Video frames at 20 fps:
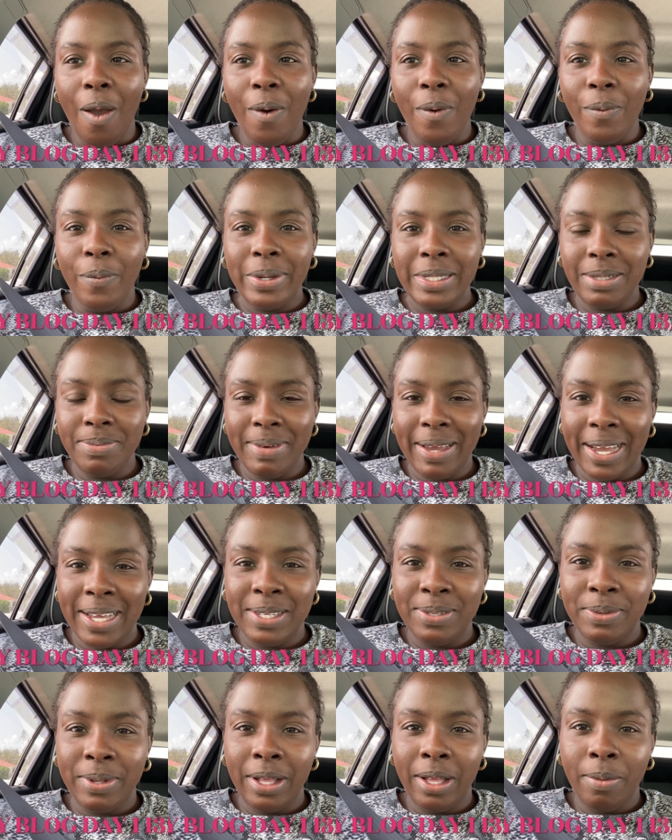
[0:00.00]
What's up
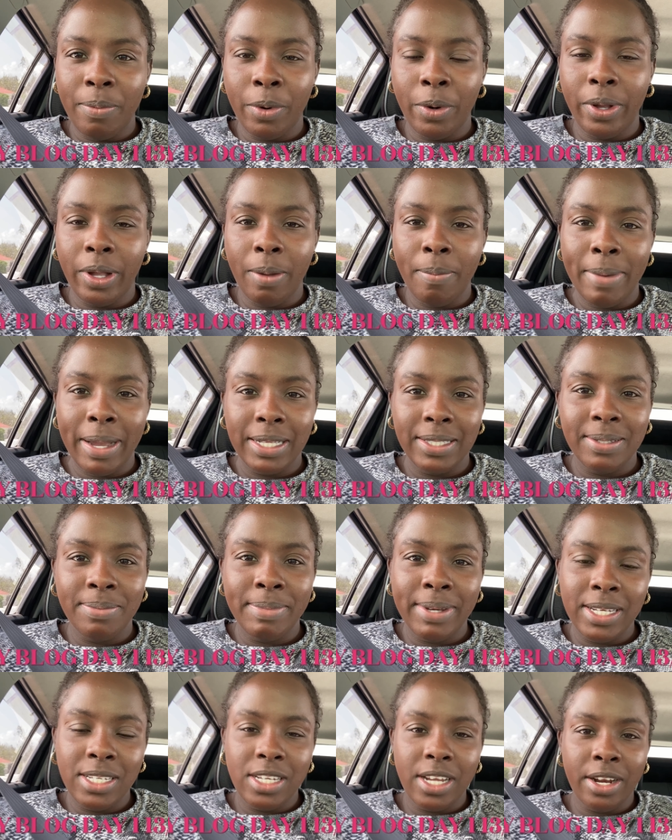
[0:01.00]
guys, welcome or welcome back to
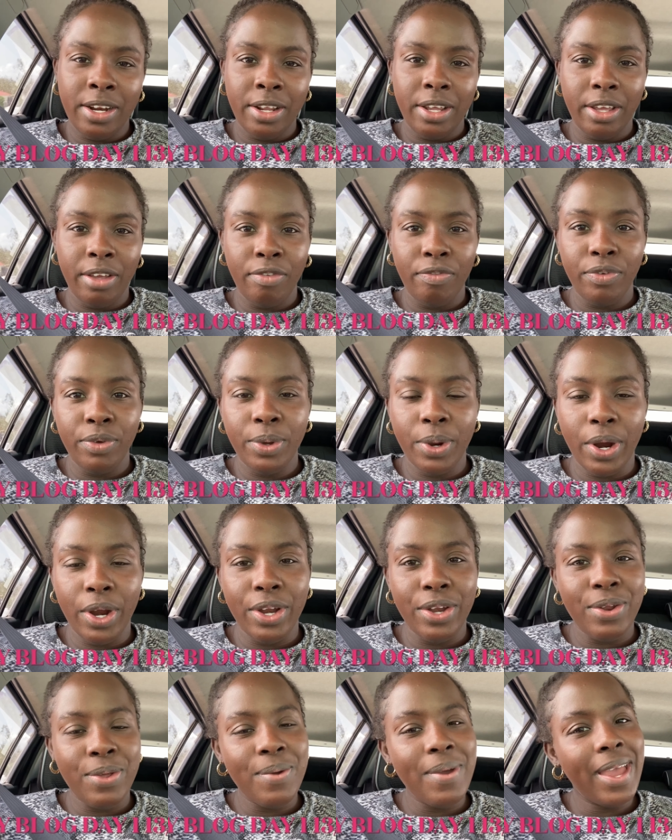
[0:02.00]
my channel. If you are
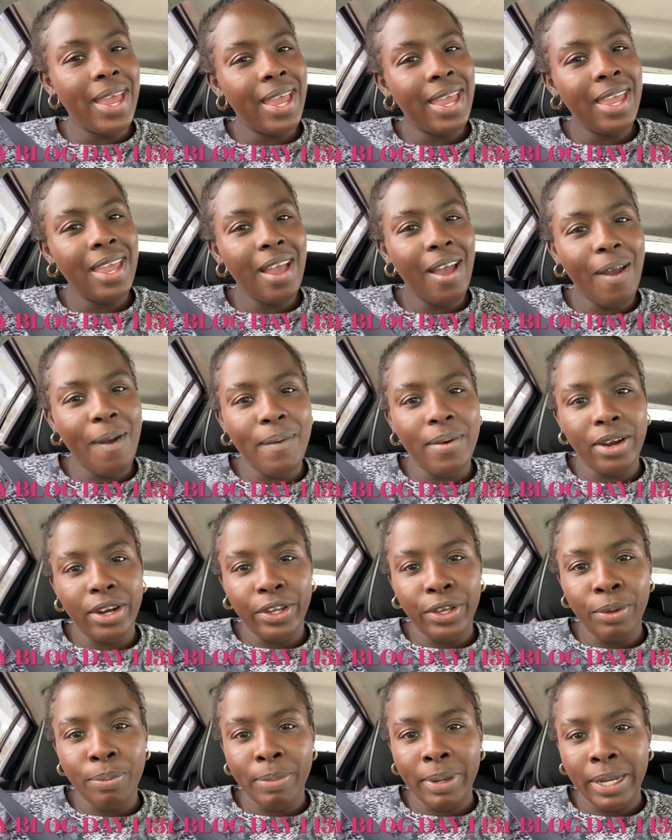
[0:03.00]
new, hey, how are
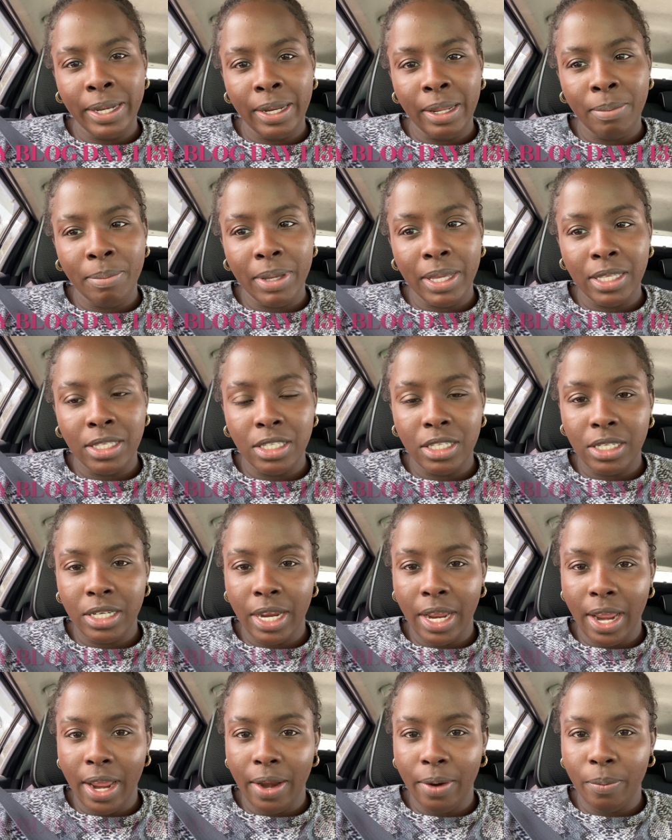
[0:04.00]
you? My name is
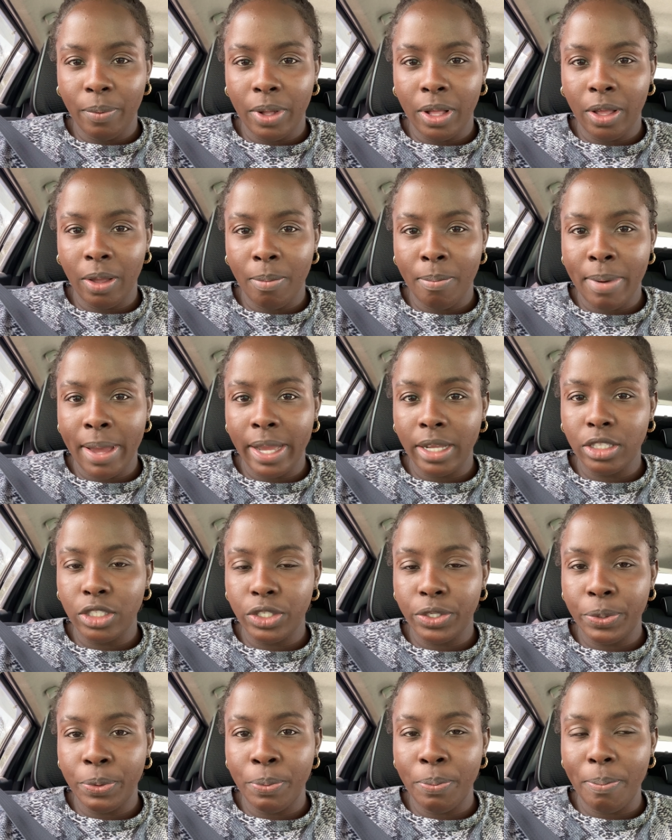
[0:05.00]
Jay and welcome back
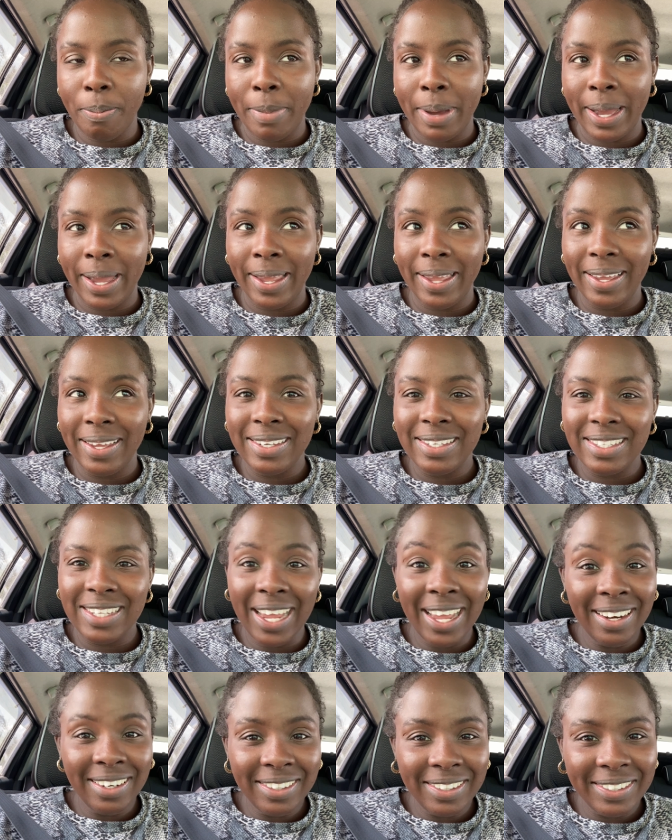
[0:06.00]
to my
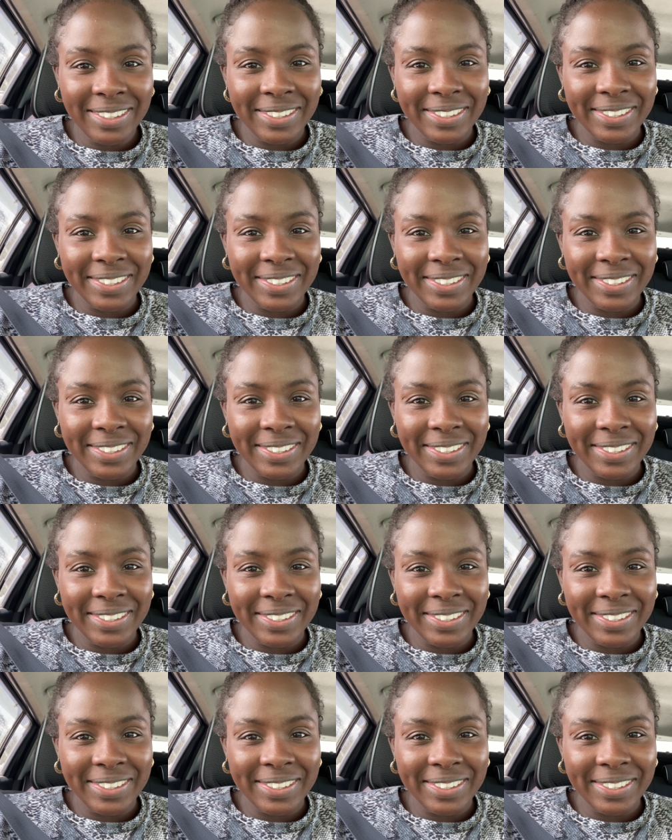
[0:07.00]
channel.